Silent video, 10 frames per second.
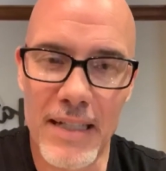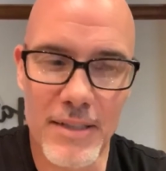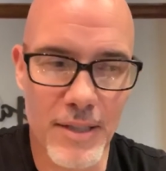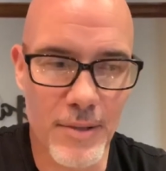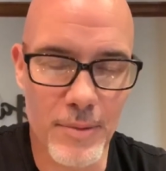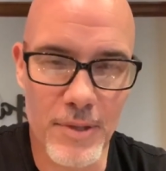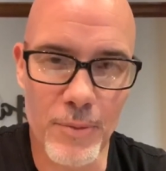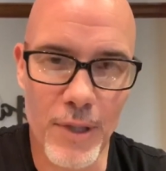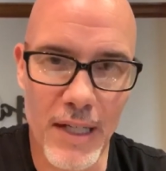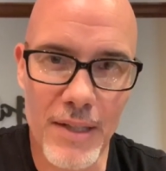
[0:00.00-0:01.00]
Share it with
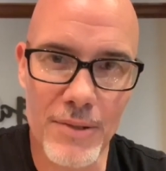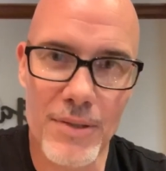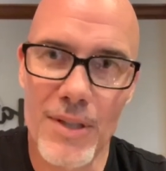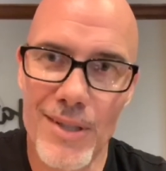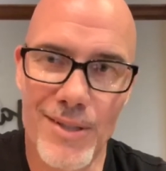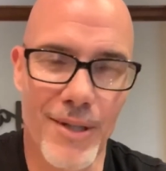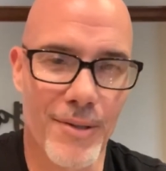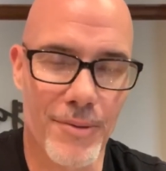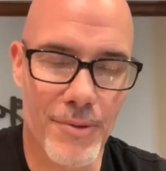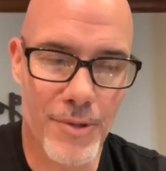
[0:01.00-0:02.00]
someone else. Share it
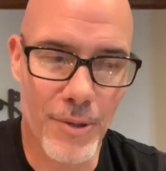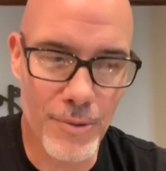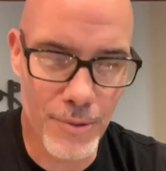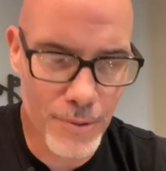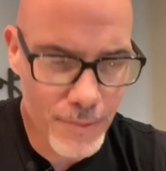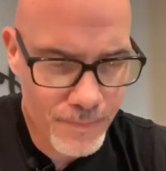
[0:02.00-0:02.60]
on your socials.